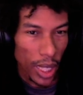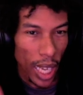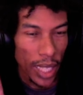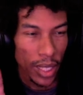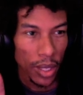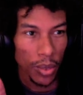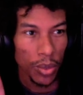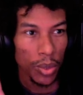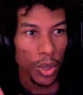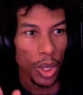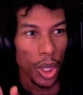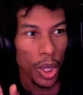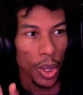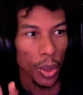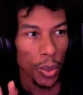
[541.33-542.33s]
I don't
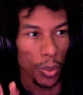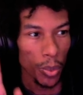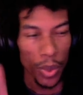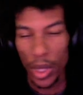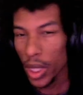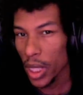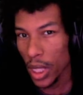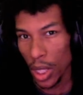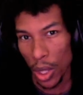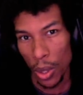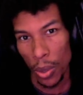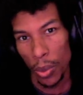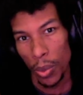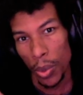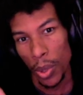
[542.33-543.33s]
really
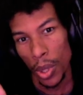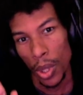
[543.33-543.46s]
know